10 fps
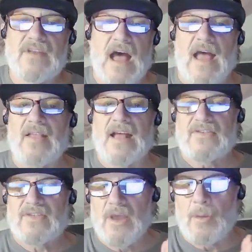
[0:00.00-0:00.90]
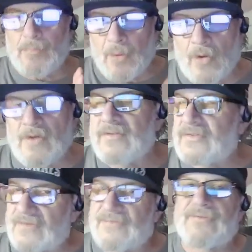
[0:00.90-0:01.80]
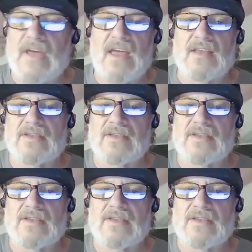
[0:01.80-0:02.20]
highlights the importance of faith.